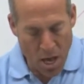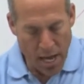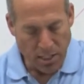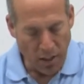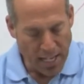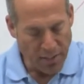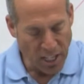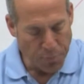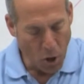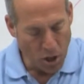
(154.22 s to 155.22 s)
it's classified
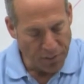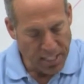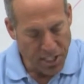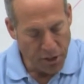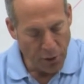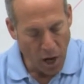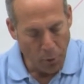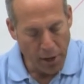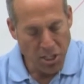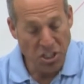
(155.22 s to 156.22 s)
as part of continuing
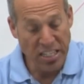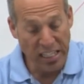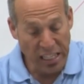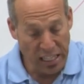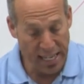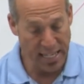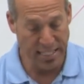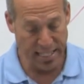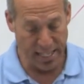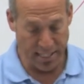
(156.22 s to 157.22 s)
operations
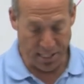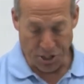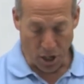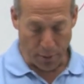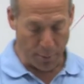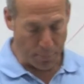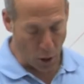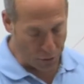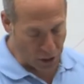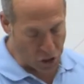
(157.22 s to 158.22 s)
unless it is determined to be
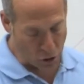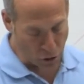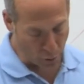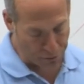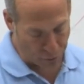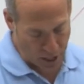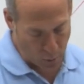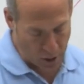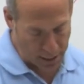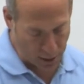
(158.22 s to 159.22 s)
both unusual and
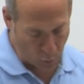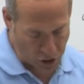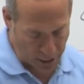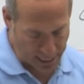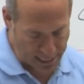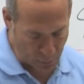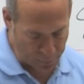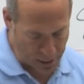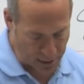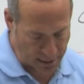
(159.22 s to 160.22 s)
infrequent, in which case it would
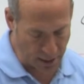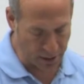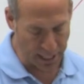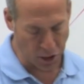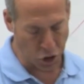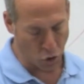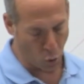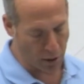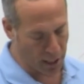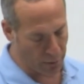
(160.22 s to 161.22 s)
be considered an
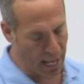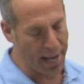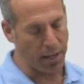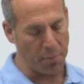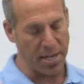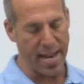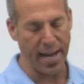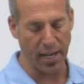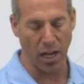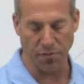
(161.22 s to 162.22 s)
extraordinary item
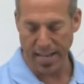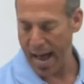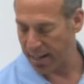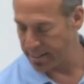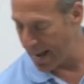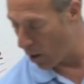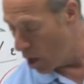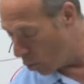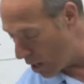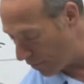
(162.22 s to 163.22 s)
net of tax. Now, we